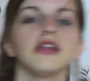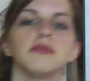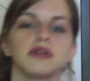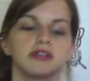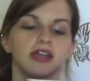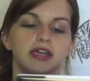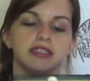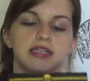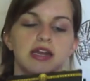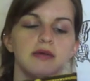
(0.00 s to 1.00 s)
the book that I
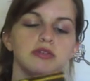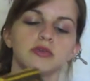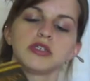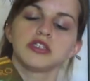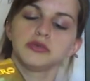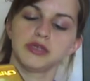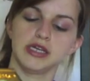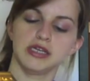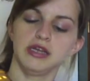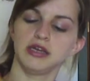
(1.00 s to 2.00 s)
said I was going to
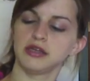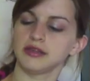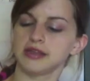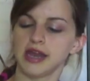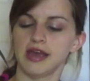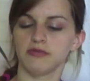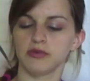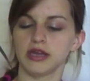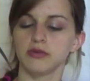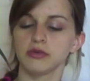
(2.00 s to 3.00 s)
read and that I haven't
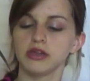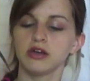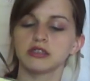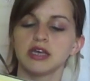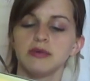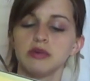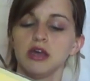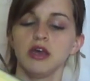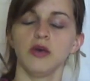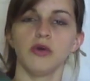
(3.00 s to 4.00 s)
read in a really long time?
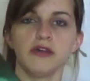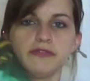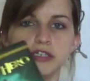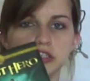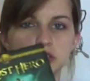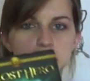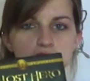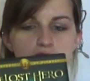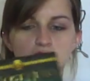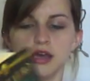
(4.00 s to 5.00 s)
Well, I finished
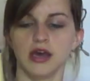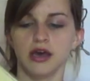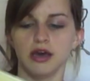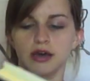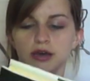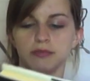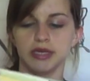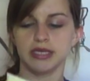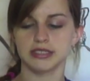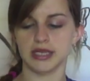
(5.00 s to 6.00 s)
this.
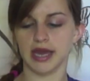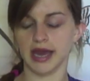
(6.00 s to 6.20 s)
It